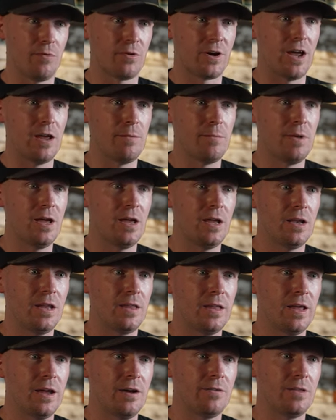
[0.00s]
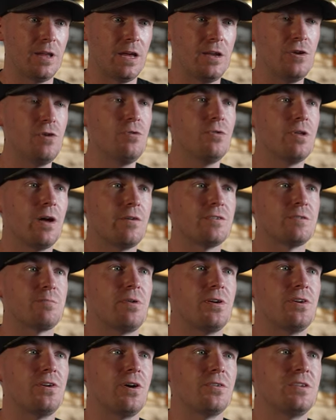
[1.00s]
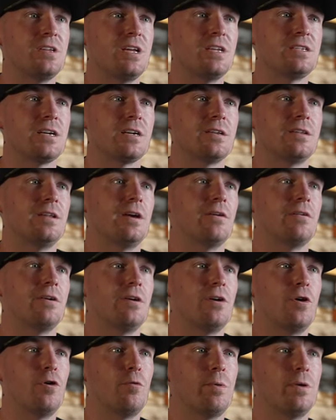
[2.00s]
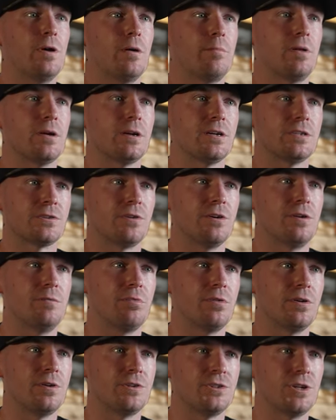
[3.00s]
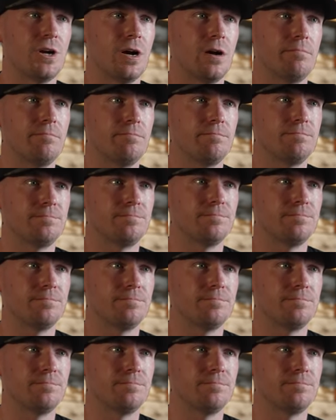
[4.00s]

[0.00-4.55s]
came in, and they knew that I was pretty artistic, and they were going to open up like a screen print shop,